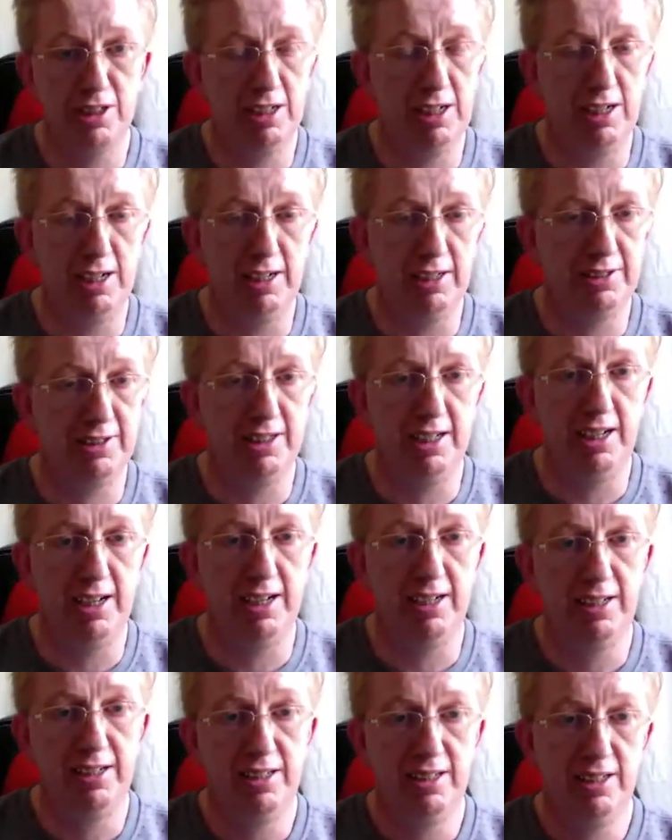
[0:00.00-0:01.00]
And
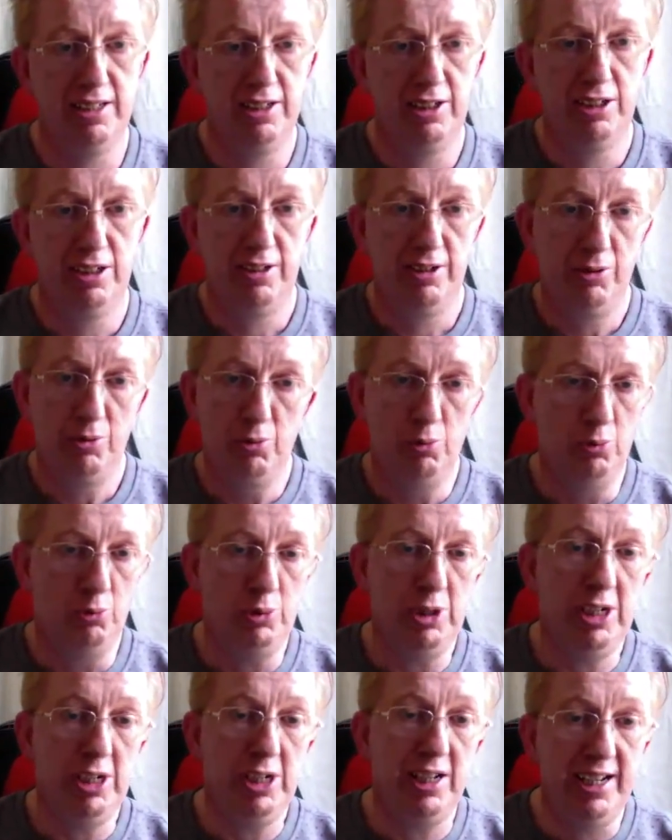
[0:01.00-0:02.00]

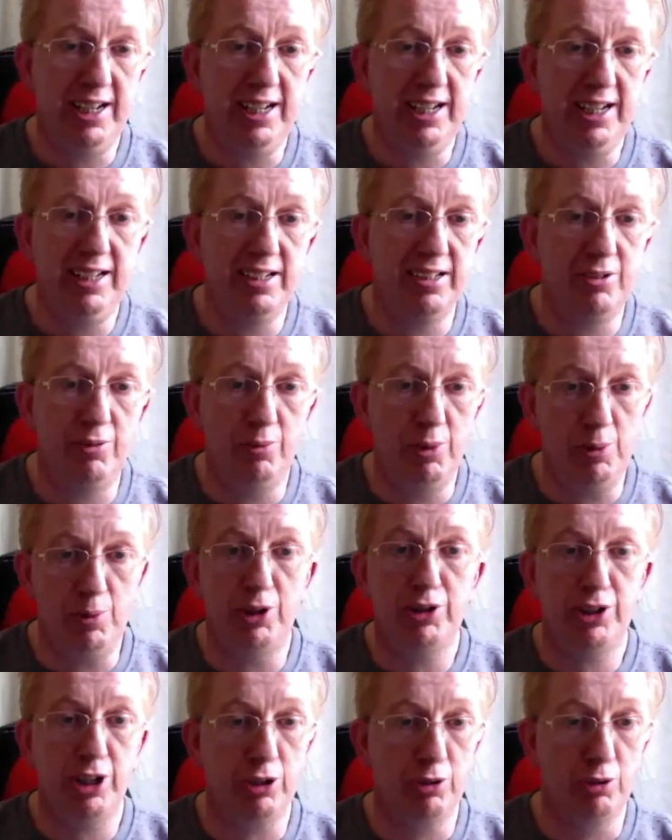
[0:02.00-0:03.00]
really, we
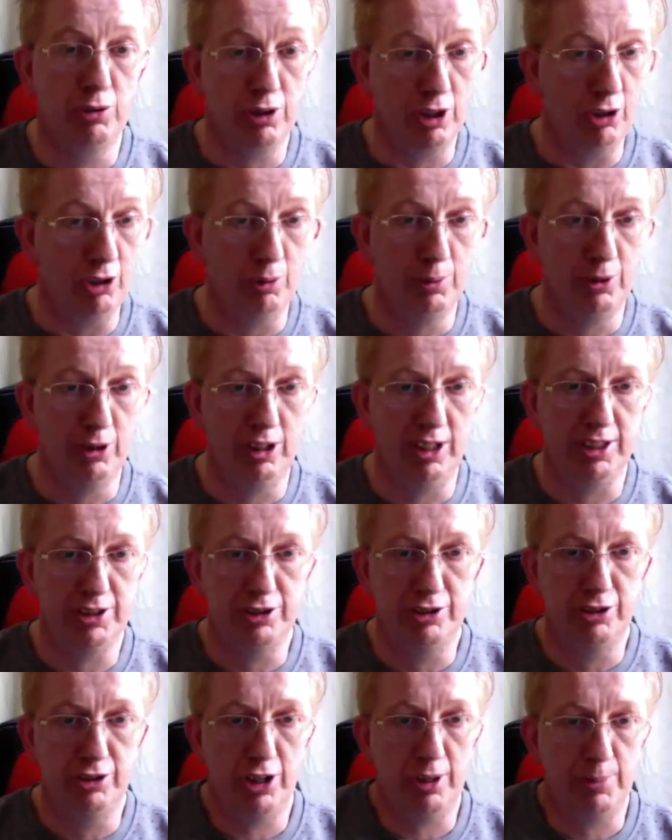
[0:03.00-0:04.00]
want to go global. It's
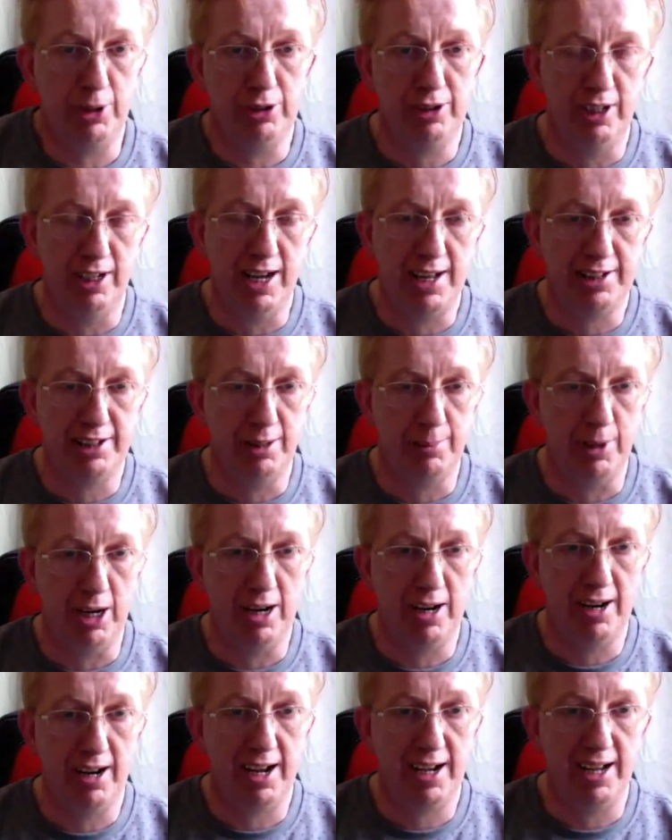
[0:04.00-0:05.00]
not about Latin
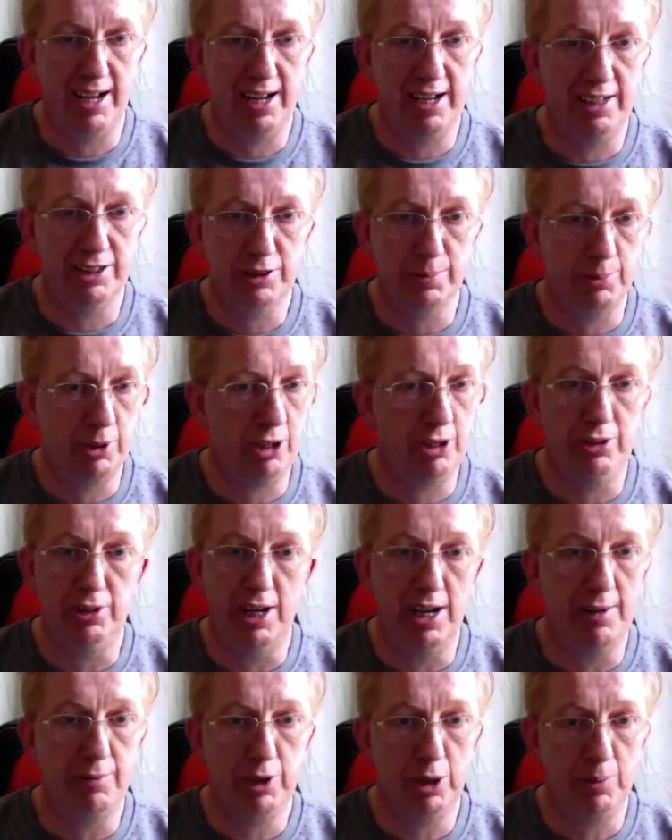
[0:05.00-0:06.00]
America, it's about
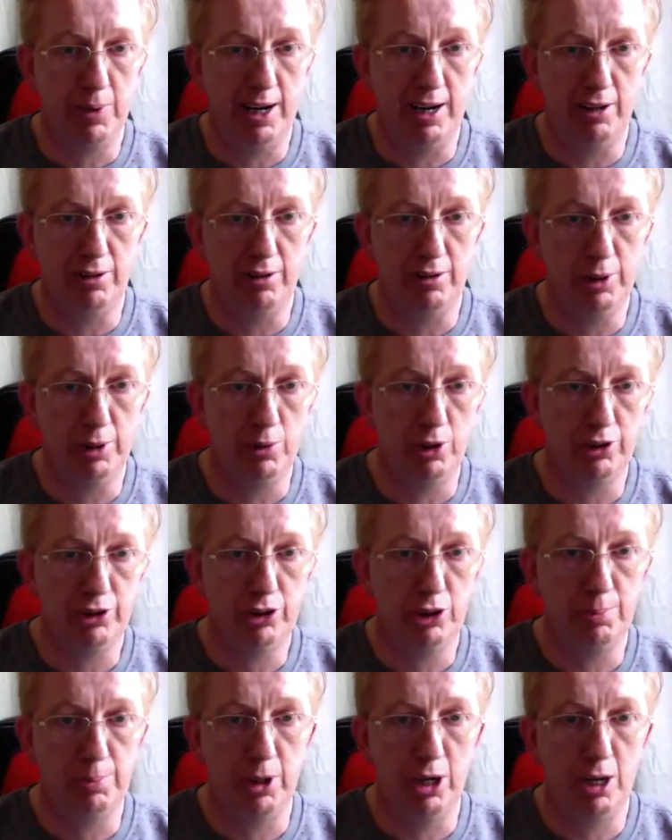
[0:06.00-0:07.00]
everywhere. We want
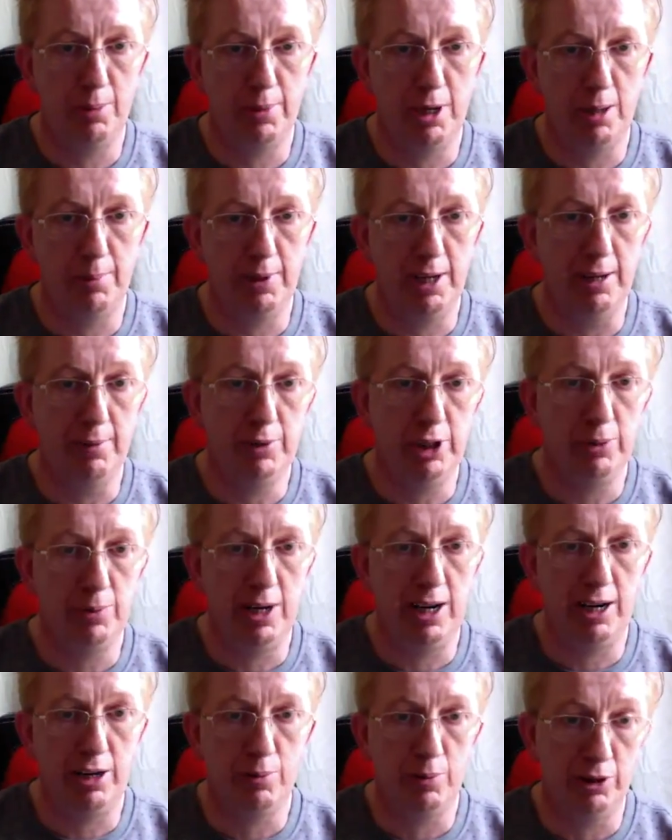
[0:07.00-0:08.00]
to pop up
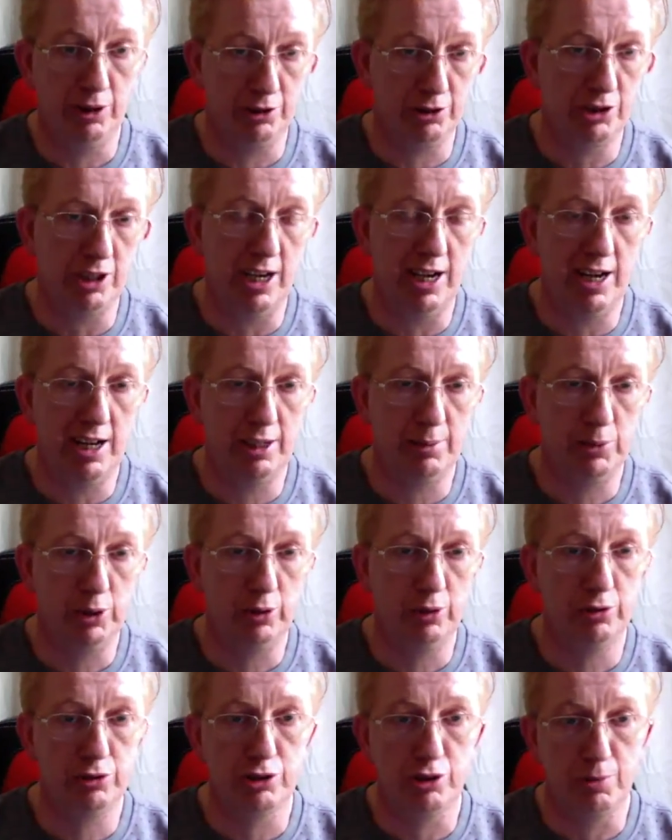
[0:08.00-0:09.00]
everywhere where there's
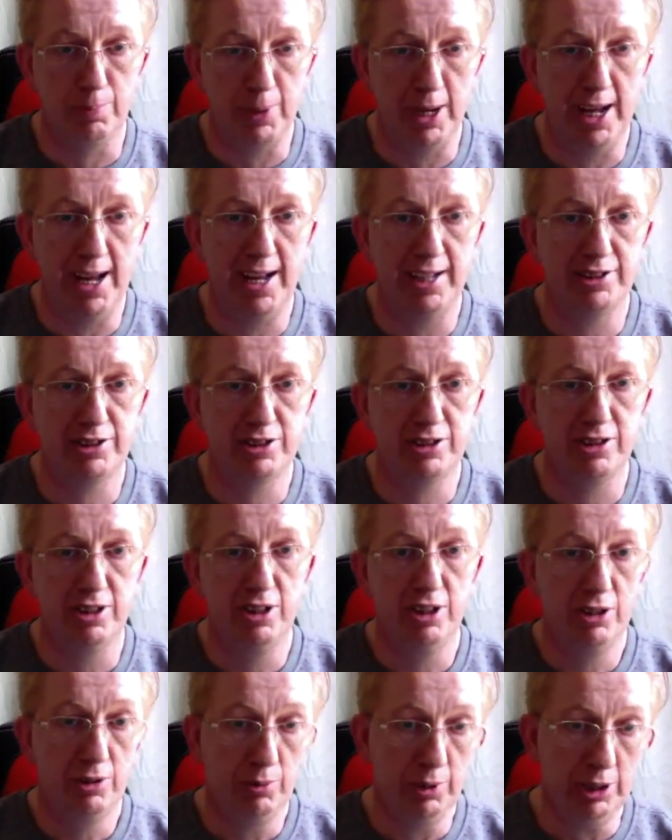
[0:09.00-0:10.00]
animals or pets.
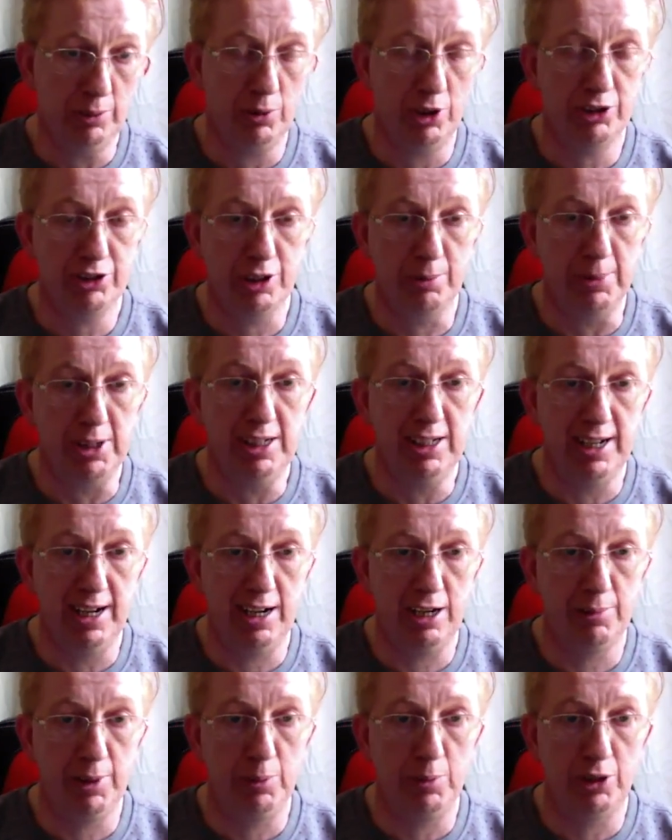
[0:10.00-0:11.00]
We want to be
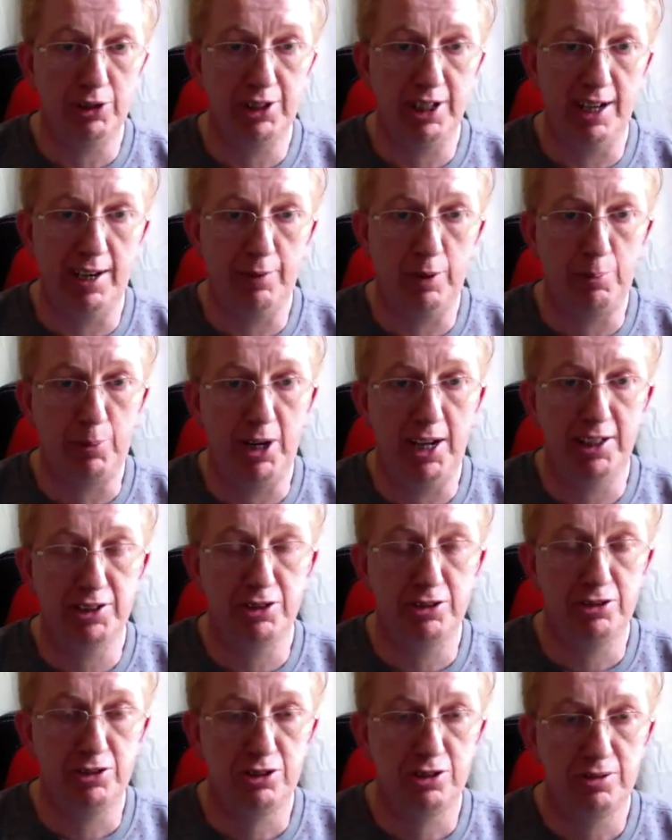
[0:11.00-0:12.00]
there. We want to have a
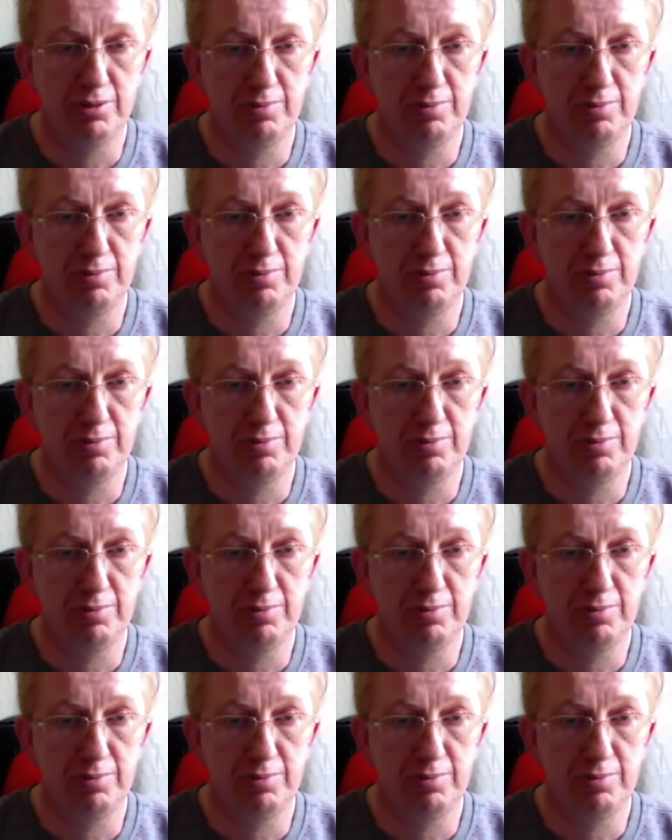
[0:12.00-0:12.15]
presence.